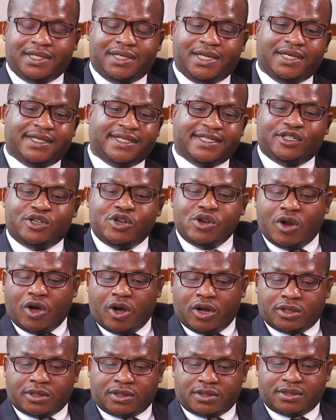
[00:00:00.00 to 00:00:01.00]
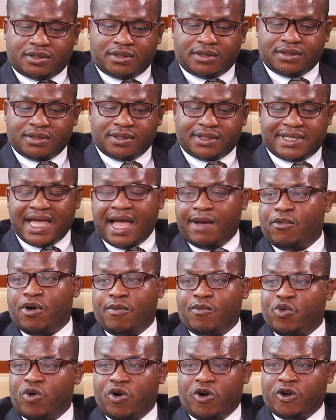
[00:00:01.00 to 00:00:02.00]
they did not time
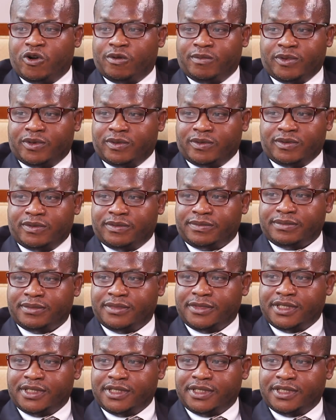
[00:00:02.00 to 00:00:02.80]
on ohonum no.